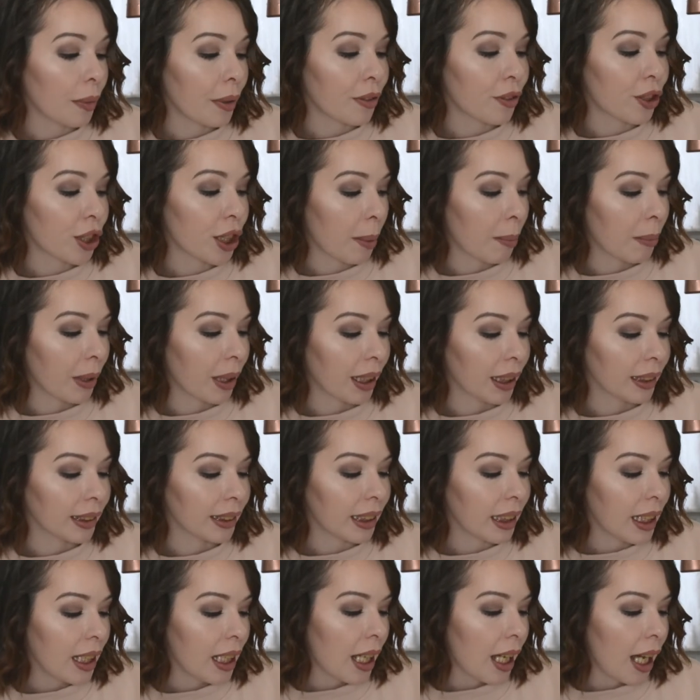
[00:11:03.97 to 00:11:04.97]
with
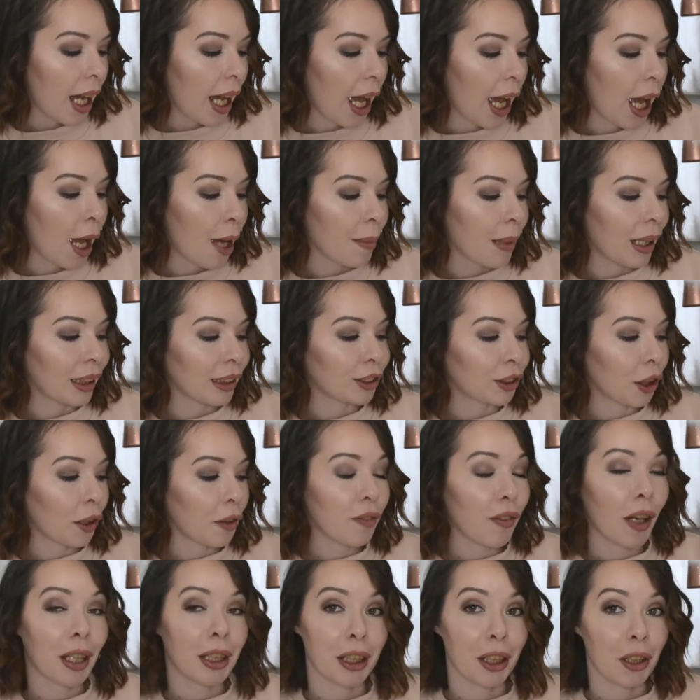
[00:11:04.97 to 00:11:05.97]
shimmers. Um, and
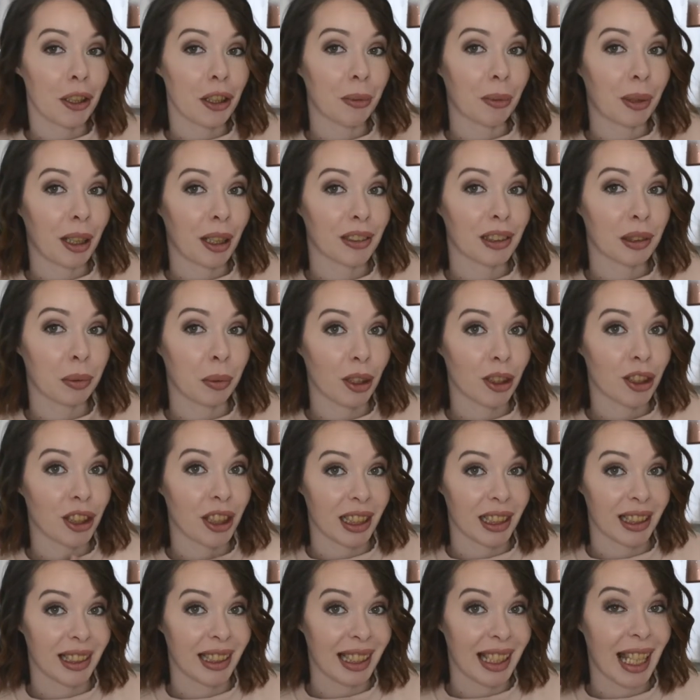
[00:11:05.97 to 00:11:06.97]
so far the only one I've
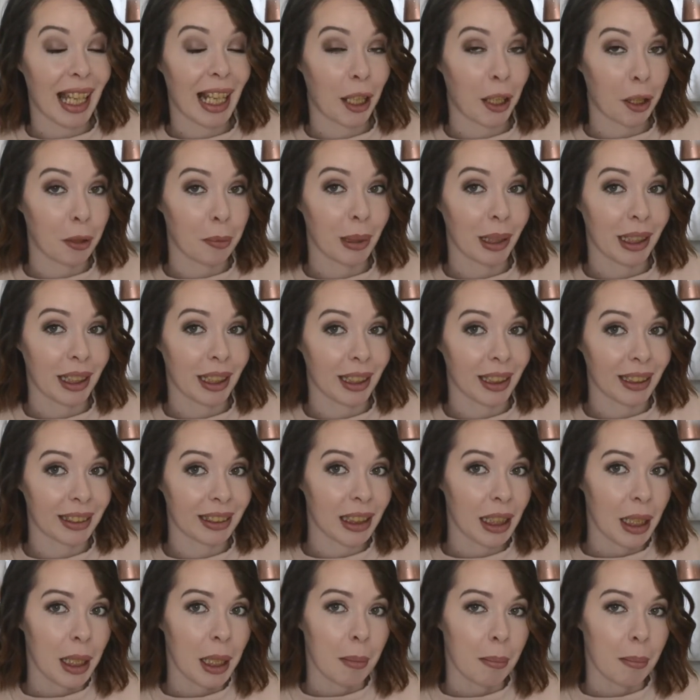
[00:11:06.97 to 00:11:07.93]
swatched is the yellow because